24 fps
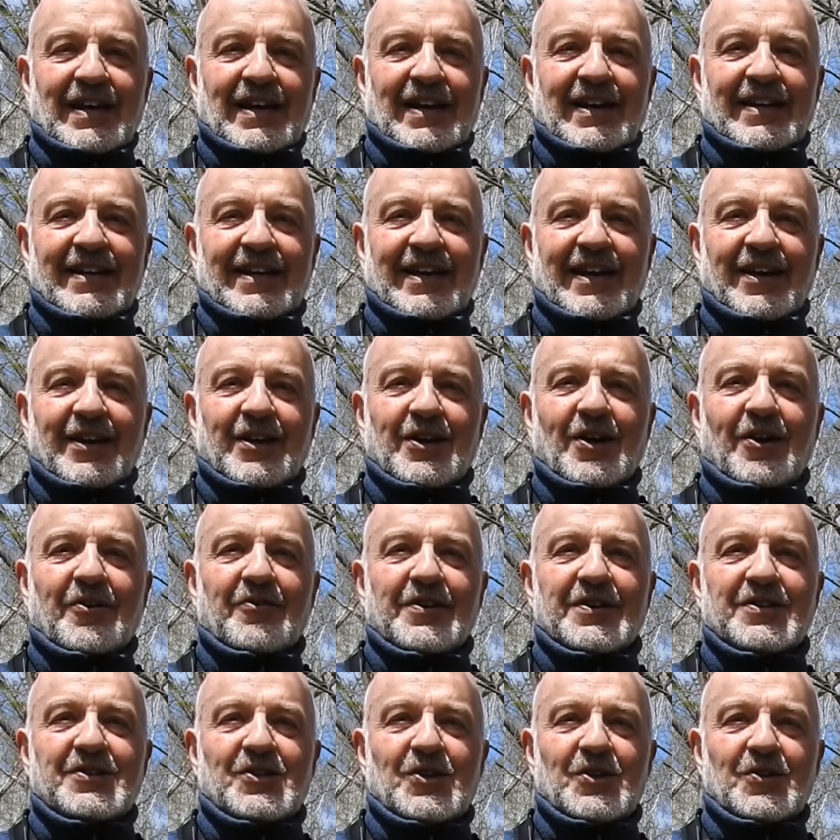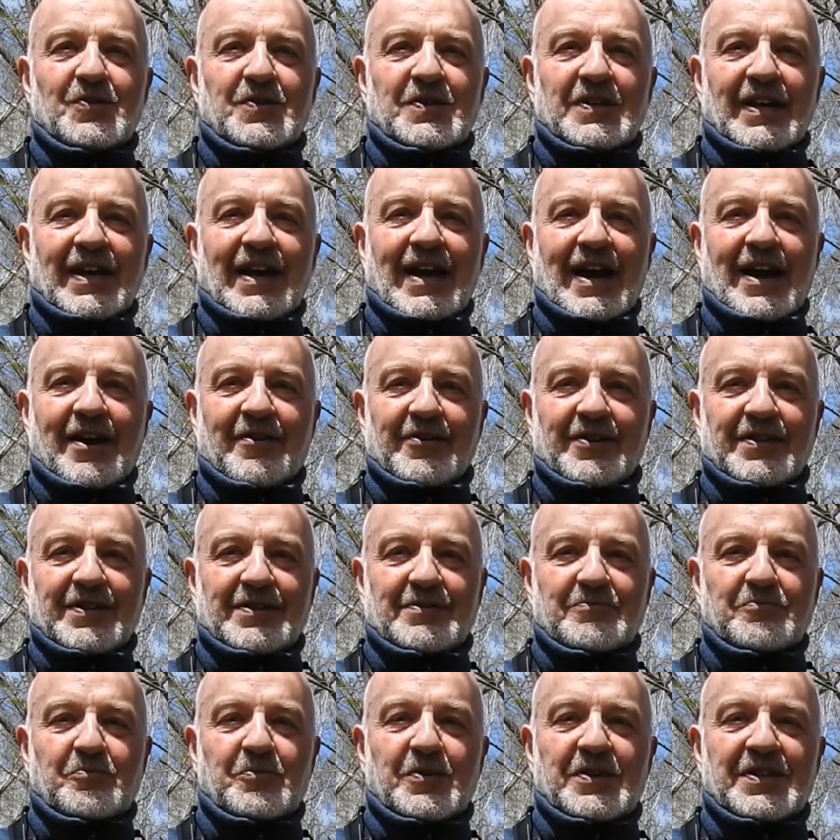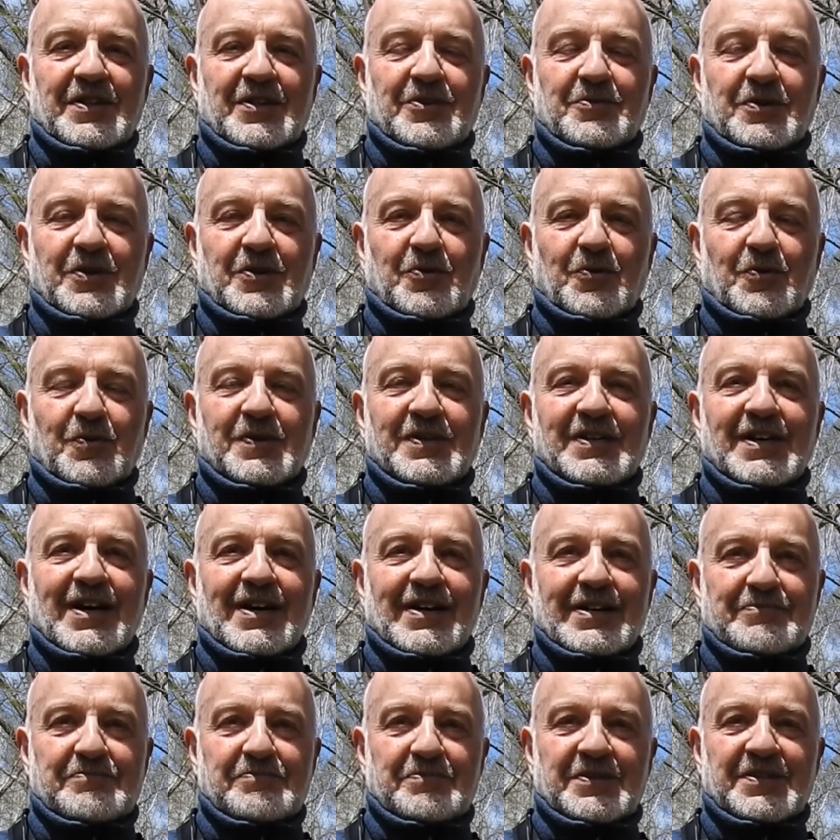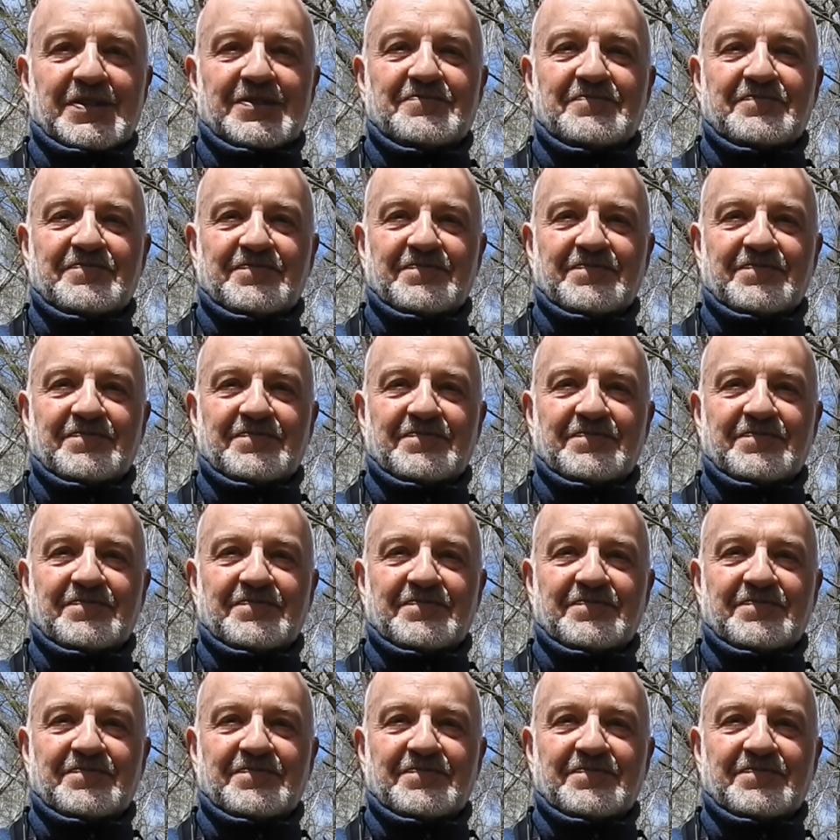and encourage you to carry them with you at all times.